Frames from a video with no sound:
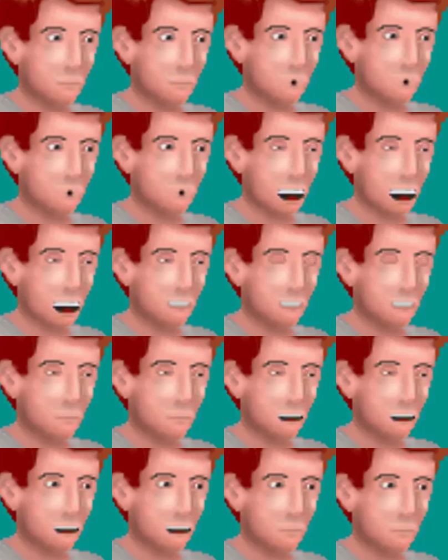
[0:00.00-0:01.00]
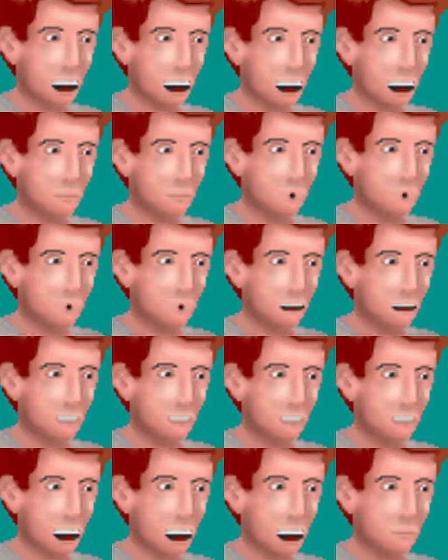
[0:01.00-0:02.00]
Not really. I only agreed because
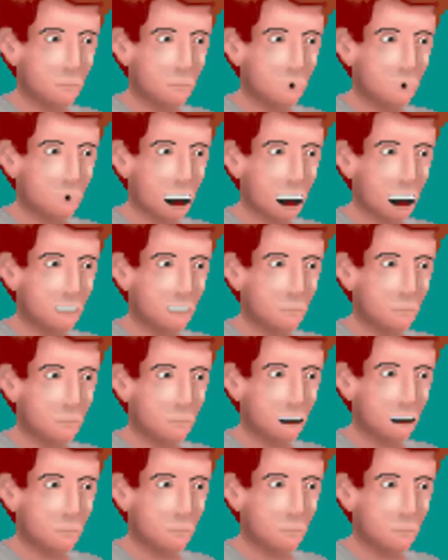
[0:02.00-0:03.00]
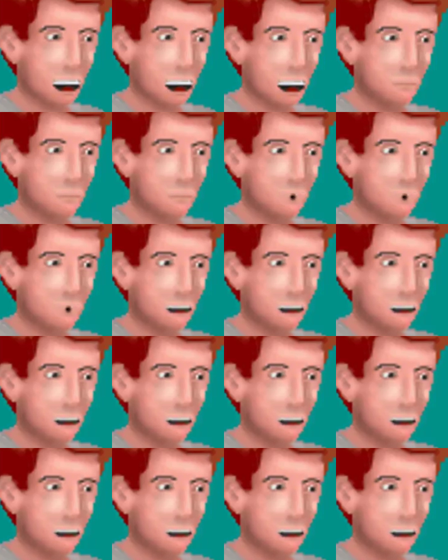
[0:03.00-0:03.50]
he wouldn't leave me alone about it.